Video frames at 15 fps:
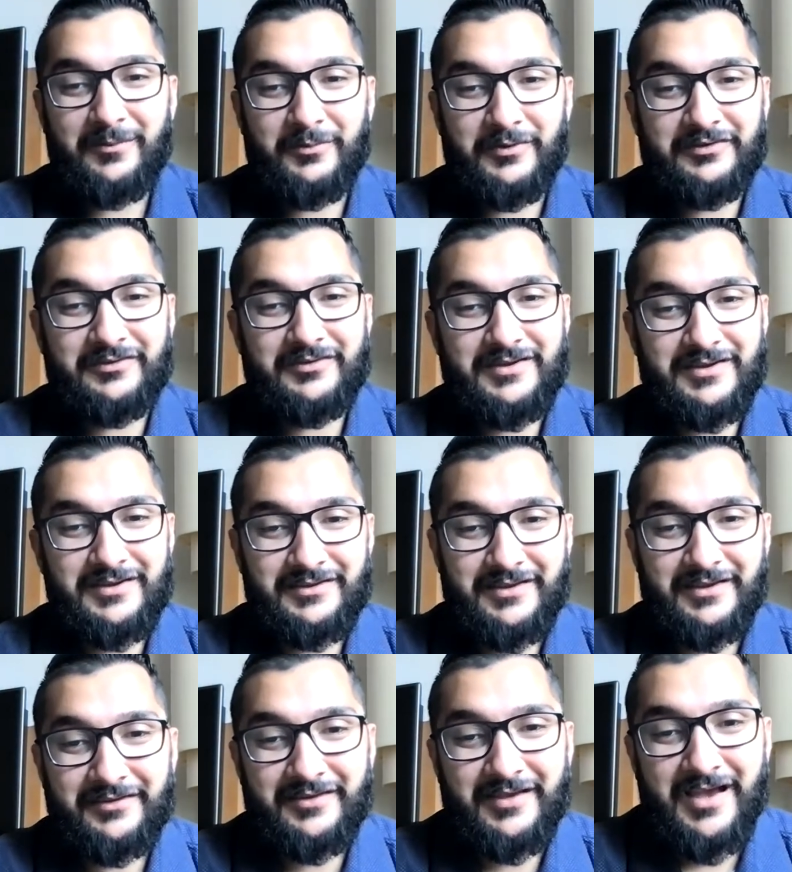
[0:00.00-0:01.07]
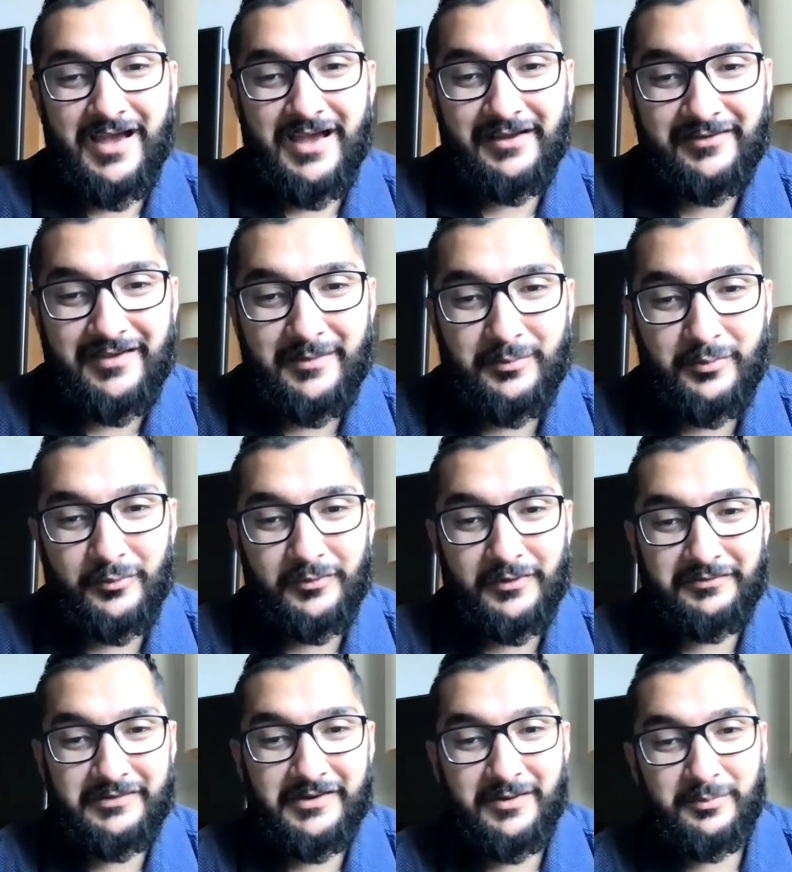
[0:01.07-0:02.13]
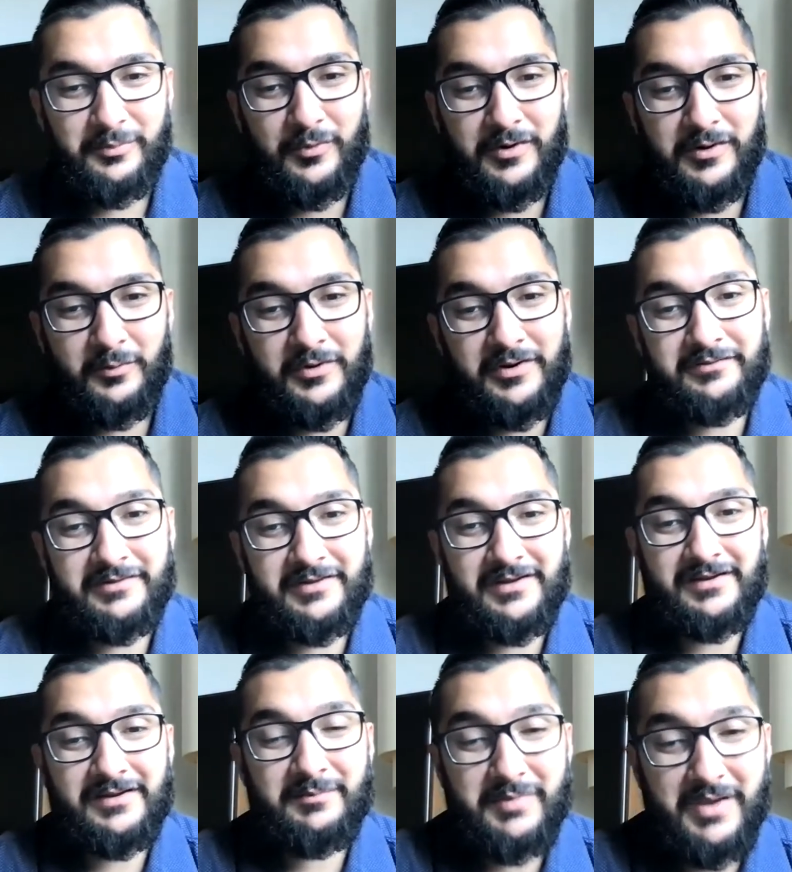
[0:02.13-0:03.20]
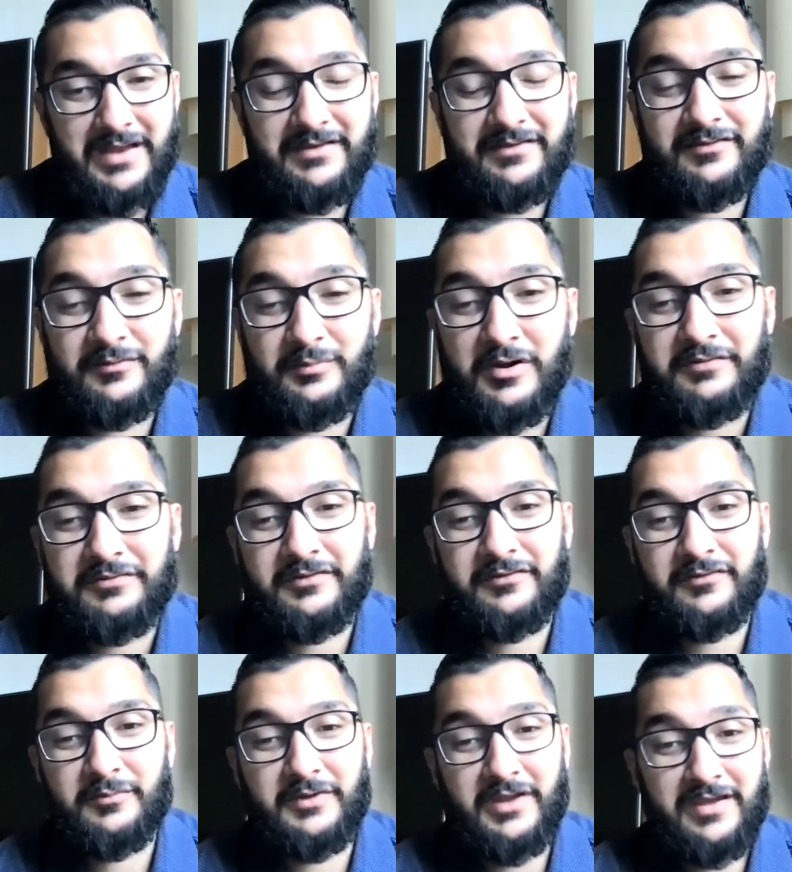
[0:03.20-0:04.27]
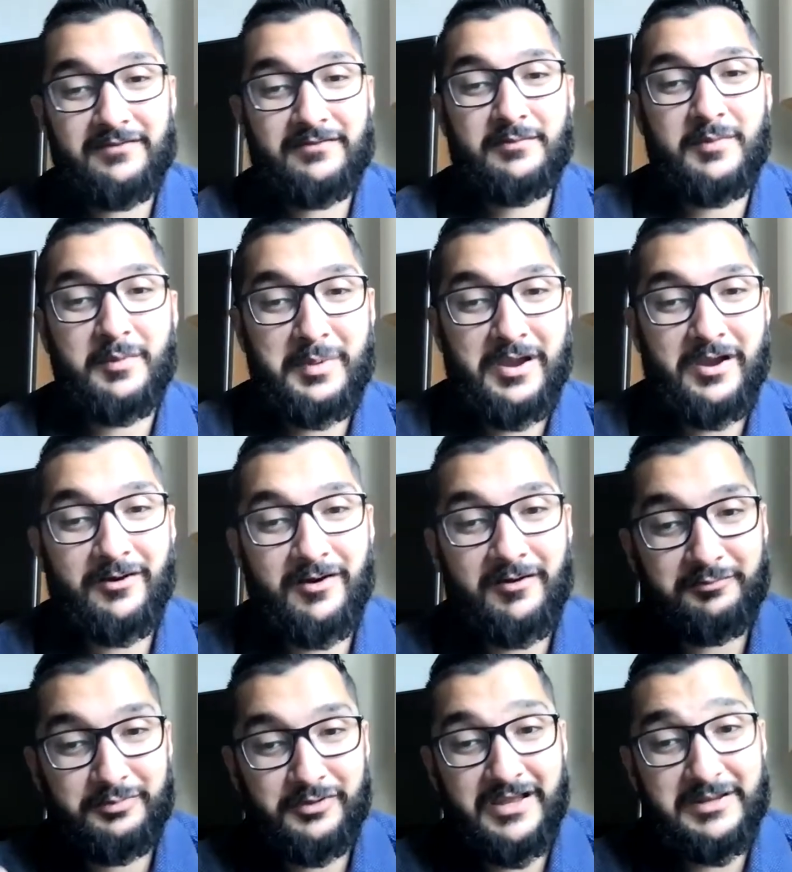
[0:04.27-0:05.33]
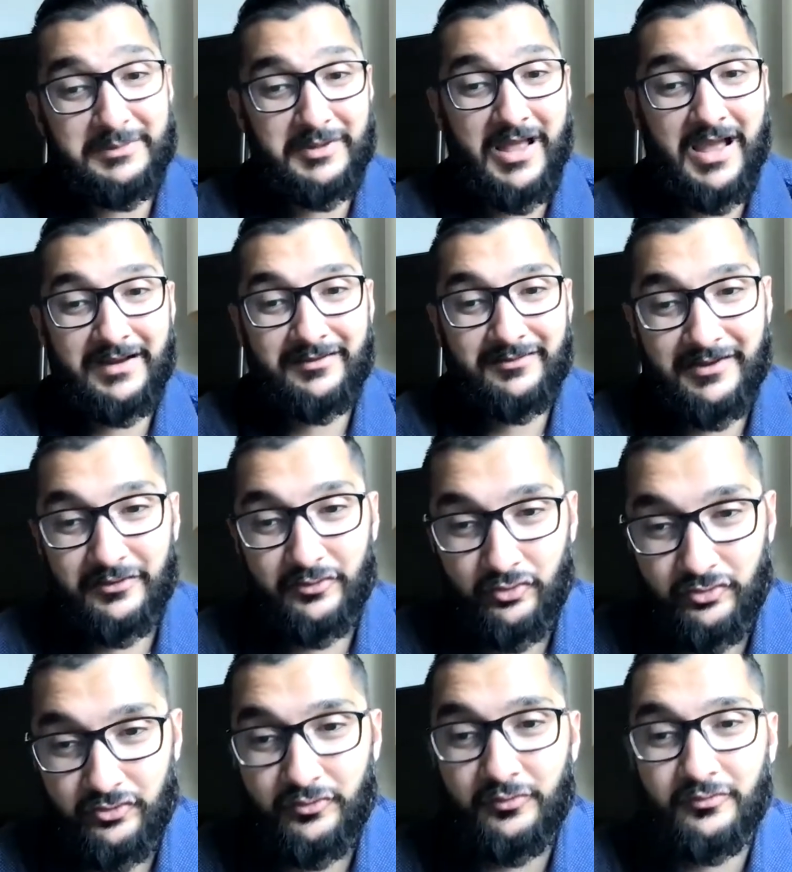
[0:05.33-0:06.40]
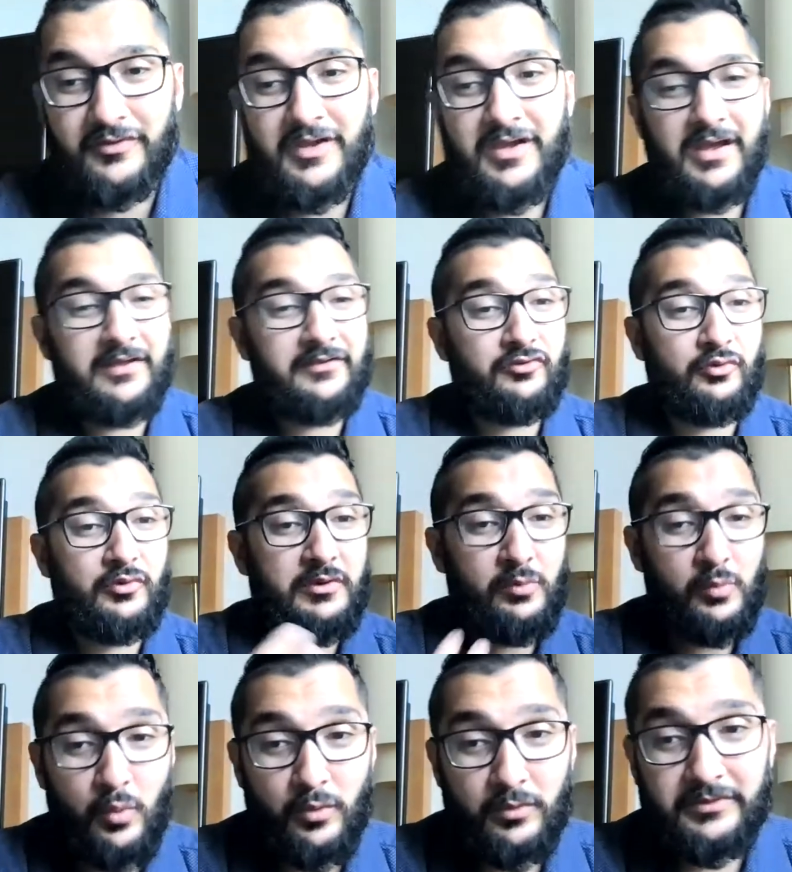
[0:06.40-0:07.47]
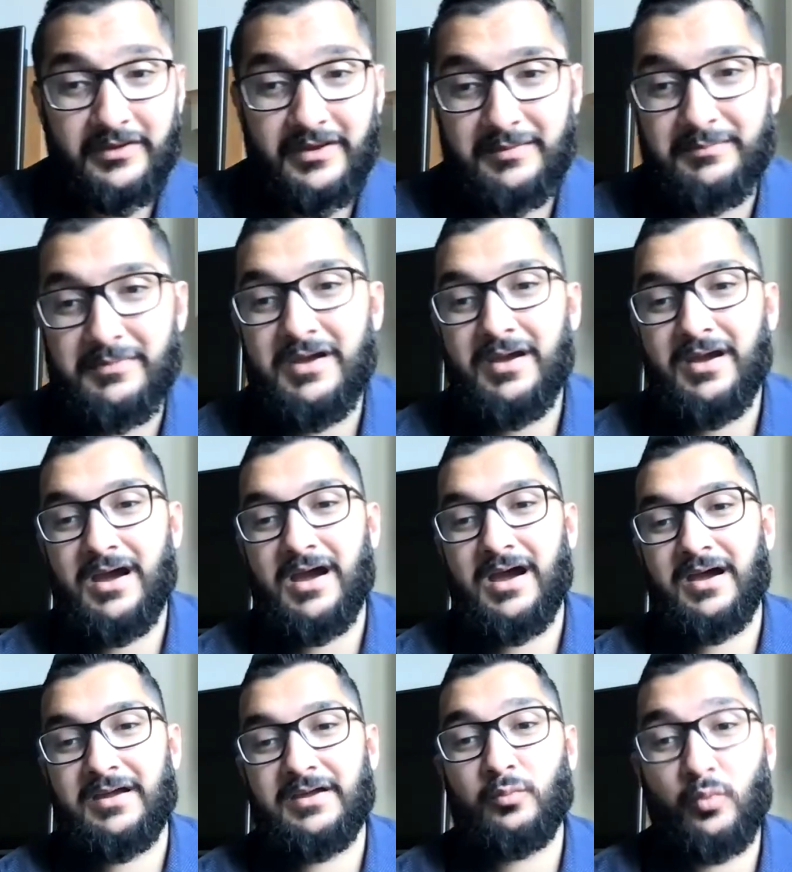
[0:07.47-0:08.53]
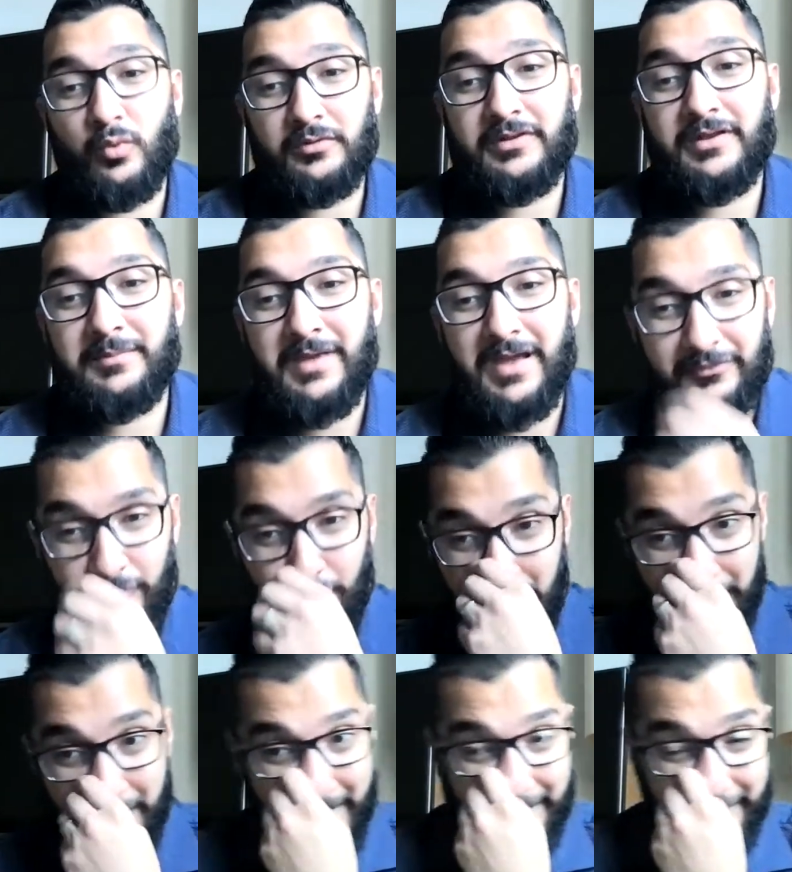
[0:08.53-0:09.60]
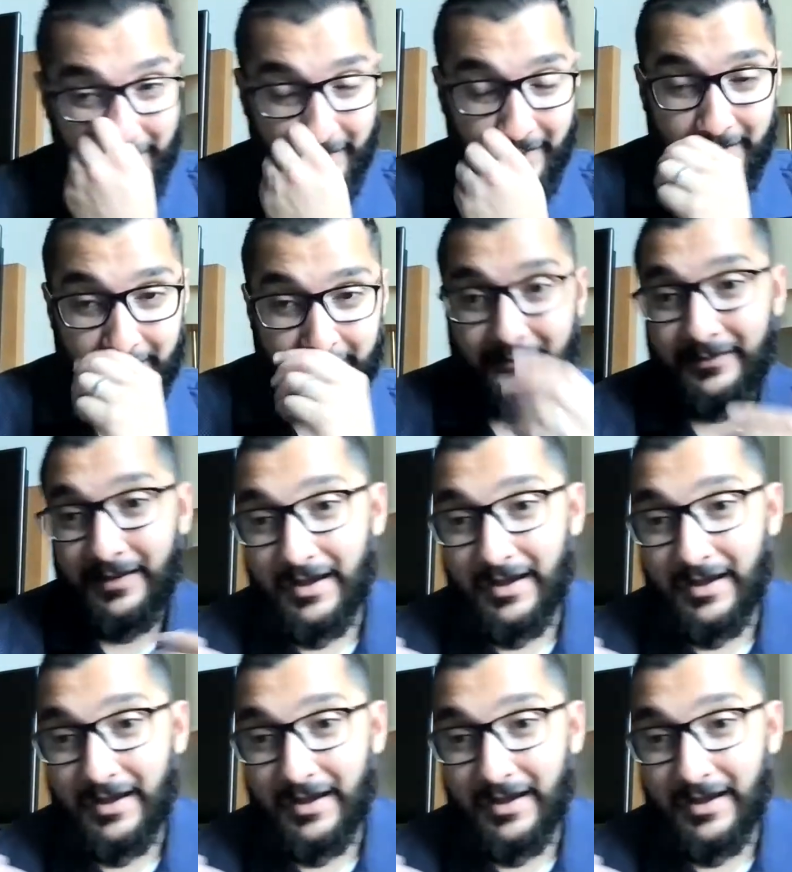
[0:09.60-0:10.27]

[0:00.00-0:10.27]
we see this example lifted up where one of the companions of the Prophet gave him a pair of plain black leather shoes. And so he wore them as well as a